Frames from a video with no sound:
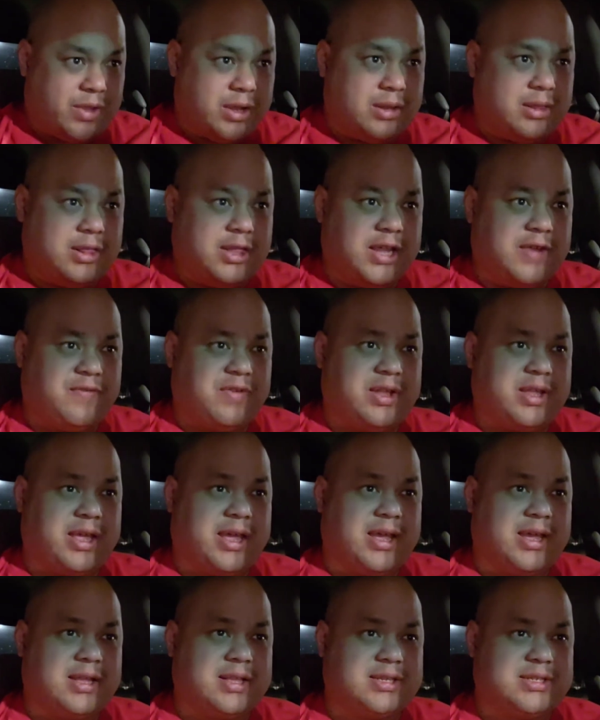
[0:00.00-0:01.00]
Living
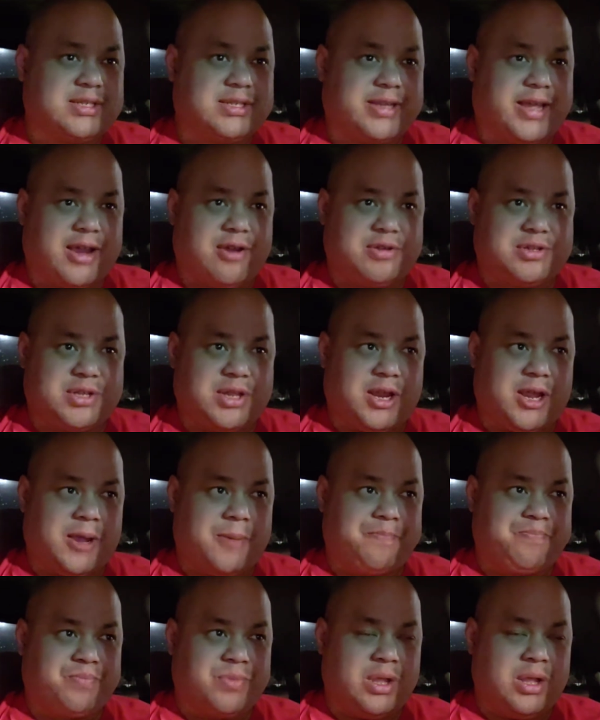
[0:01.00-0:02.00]
in scarcity.
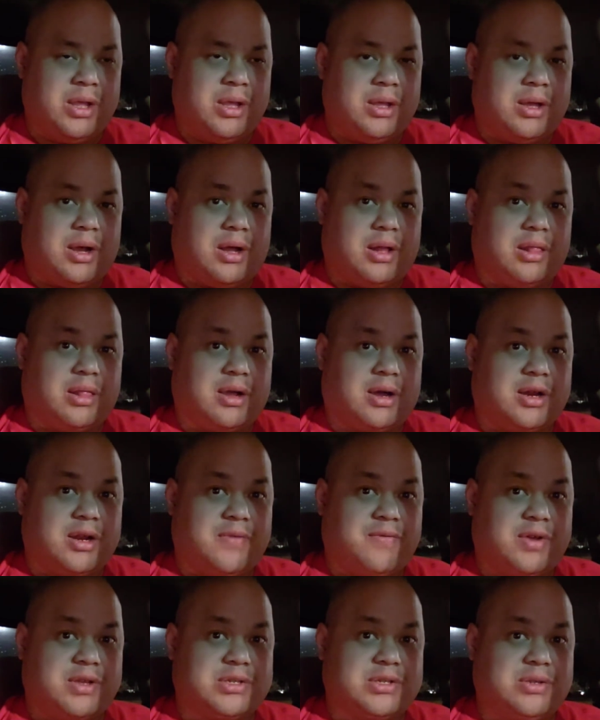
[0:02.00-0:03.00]
A lot
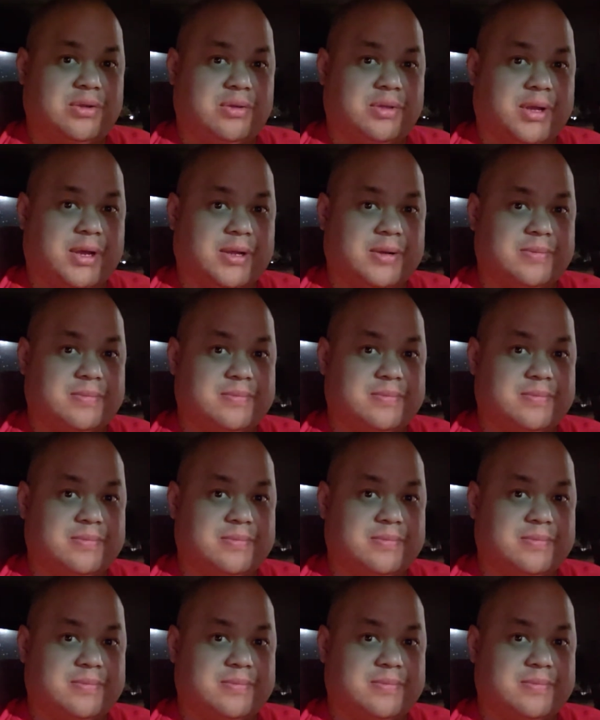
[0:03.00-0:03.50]
of us do that.